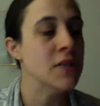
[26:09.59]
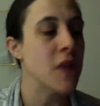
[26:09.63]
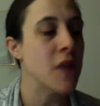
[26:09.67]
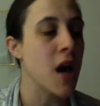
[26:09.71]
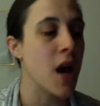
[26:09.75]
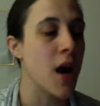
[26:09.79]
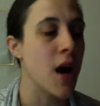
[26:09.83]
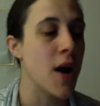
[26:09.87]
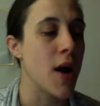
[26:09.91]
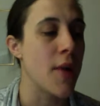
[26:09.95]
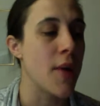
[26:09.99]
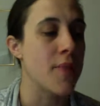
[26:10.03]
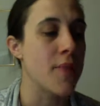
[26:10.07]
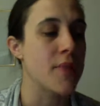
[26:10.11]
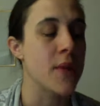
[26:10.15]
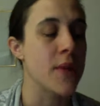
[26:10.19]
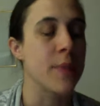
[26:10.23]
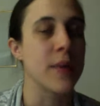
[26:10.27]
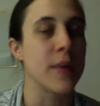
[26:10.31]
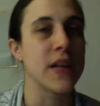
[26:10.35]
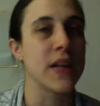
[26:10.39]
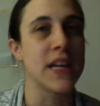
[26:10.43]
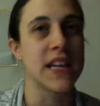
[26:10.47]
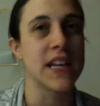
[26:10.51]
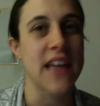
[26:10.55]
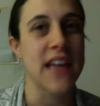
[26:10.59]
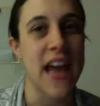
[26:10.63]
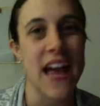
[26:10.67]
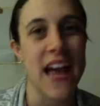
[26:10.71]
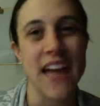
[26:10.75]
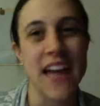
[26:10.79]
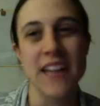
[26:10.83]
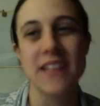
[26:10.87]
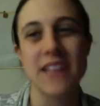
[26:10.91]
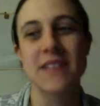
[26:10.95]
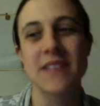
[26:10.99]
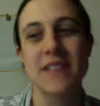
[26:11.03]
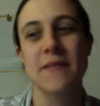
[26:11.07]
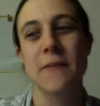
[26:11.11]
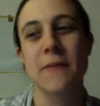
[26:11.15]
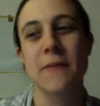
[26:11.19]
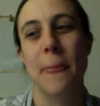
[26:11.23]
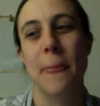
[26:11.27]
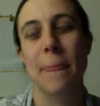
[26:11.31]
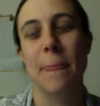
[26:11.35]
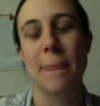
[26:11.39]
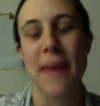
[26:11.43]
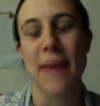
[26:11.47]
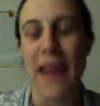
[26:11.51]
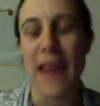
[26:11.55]
But again,
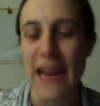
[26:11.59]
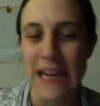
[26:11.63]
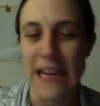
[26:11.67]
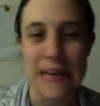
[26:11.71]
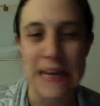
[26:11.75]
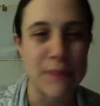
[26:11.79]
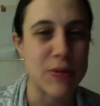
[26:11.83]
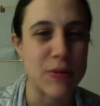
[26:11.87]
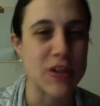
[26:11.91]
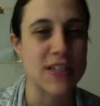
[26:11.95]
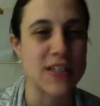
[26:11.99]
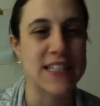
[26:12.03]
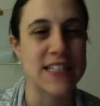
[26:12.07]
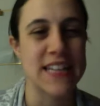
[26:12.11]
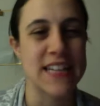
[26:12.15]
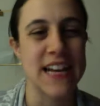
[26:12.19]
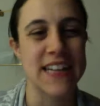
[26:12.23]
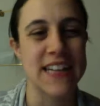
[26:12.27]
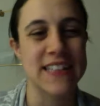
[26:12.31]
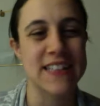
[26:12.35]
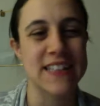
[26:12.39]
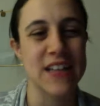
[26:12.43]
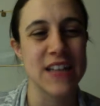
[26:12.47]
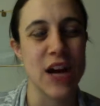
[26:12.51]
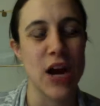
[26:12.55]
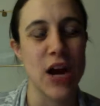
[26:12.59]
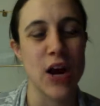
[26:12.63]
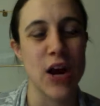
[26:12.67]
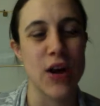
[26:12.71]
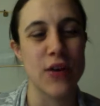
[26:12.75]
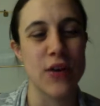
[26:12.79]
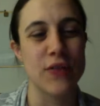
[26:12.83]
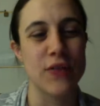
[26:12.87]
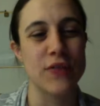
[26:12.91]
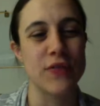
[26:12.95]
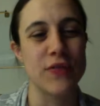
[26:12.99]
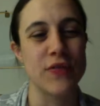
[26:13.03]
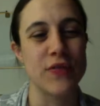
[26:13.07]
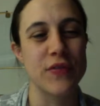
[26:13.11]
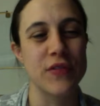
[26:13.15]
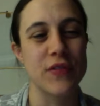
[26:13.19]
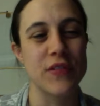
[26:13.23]
80% of